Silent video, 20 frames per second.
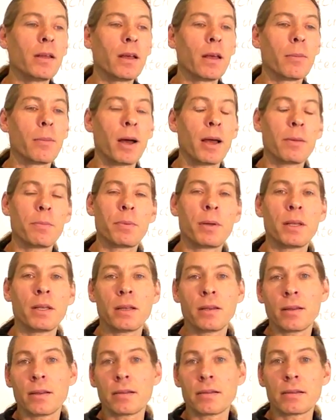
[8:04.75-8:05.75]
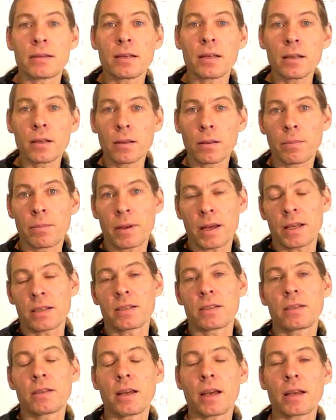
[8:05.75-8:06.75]
In my opinion, the single
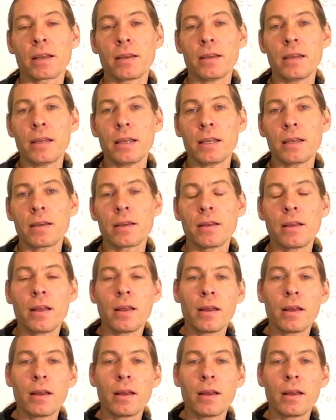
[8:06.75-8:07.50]
best technique